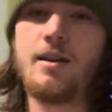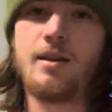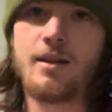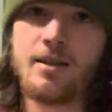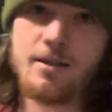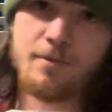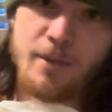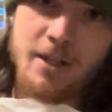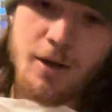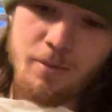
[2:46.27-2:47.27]
because
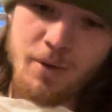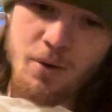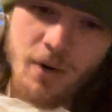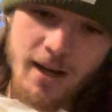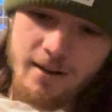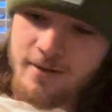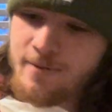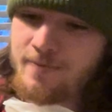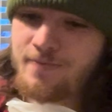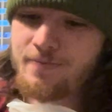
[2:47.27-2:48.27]
my tarp will be wet.
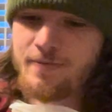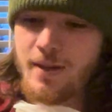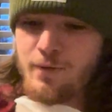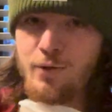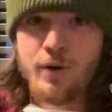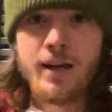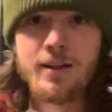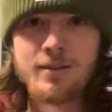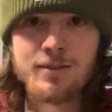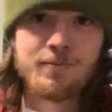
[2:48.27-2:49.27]
If it
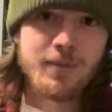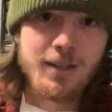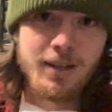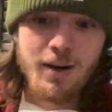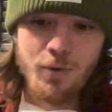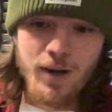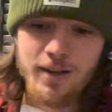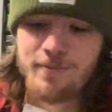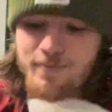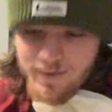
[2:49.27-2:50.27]
rains, it can get
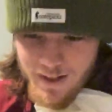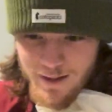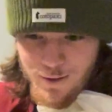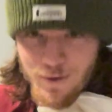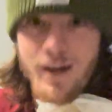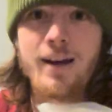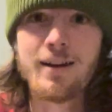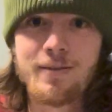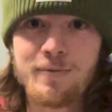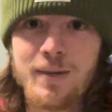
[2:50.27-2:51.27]
wet, and that's okay.
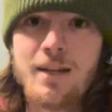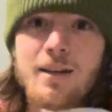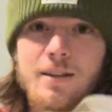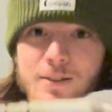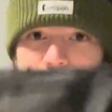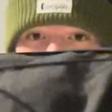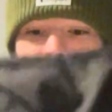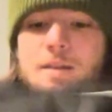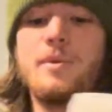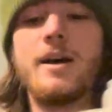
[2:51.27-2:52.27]
So
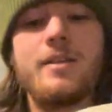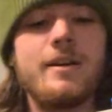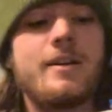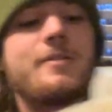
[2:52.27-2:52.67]
keep it out there.